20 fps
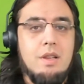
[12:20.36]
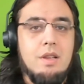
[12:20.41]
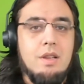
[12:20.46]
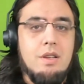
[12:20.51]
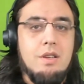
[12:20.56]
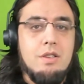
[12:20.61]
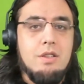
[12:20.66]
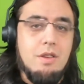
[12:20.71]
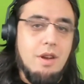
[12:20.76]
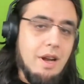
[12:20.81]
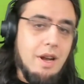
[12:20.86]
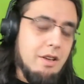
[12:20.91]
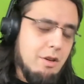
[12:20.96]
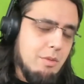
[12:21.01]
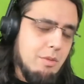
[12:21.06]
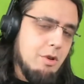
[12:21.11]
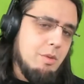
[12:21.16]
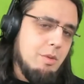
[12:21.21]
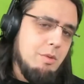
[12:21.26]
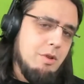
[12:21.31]
So the
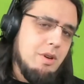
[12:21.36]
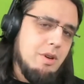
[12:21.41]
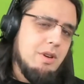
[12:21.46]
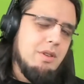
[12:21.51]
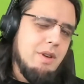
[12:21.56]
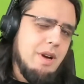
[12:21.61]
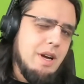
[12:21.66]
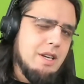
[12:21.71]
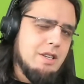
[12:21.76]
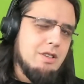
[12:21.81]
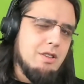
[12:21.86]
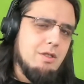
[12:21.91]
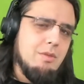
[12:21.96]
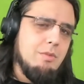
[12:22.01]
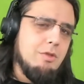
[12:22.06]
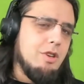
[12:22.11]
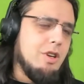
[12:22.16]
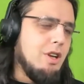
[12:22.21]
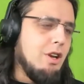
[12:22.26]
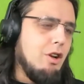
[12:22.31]
human-computer interaction
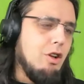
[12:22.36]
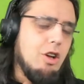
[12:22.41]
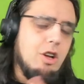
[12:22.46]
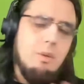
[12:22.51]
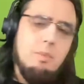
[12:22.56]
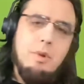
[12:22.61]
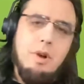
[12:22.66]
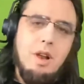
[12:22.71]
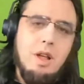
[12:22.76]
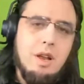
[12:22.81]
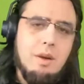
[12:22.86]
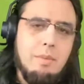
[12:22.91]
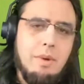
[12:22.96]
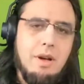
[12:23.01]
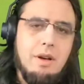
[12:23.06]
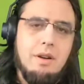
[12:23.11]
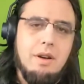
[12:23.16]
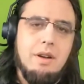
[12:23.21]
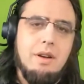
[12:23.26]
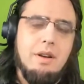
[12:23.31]
loop, you can look up a lot
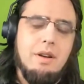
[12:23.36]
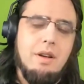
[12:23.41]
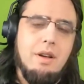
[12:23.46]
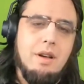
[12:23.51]
about it.